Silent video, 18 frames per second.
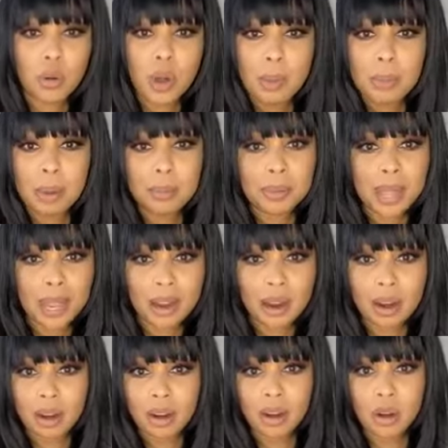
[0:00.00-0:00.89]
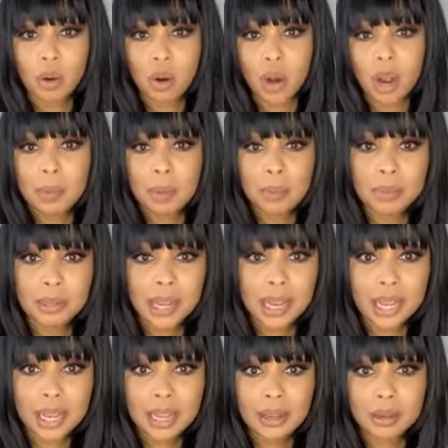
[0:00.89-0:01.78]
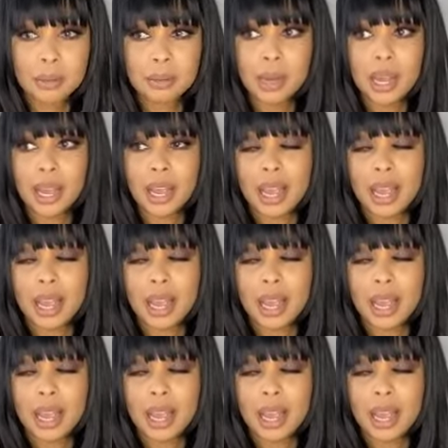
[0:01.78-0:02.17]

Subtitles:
come up like her or come up like him.